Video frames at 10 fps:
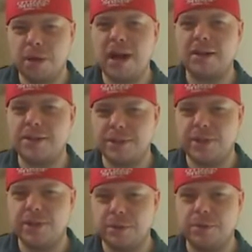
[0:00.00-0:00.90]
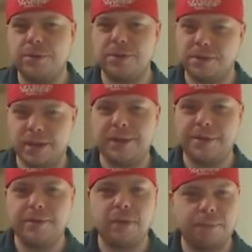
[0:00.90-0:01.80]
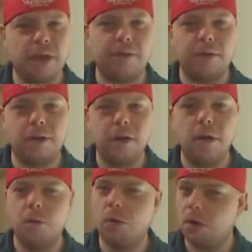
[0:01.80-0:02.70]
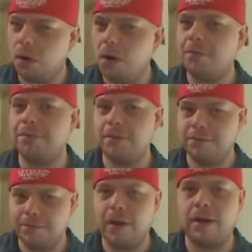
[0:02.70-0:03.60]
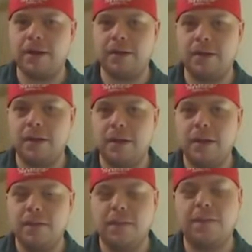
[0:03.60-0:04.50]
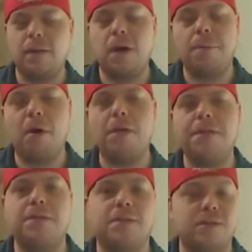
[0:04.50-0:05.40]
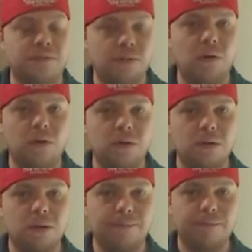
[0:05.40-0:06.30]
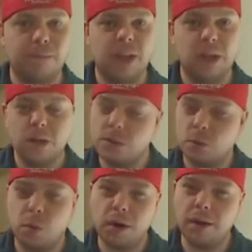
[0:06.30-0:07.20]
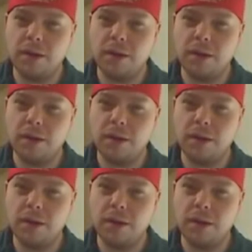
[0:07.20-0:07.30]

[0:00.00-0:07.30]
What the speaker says: who practice and use the scientific method will often find that their hypothesis is false. So what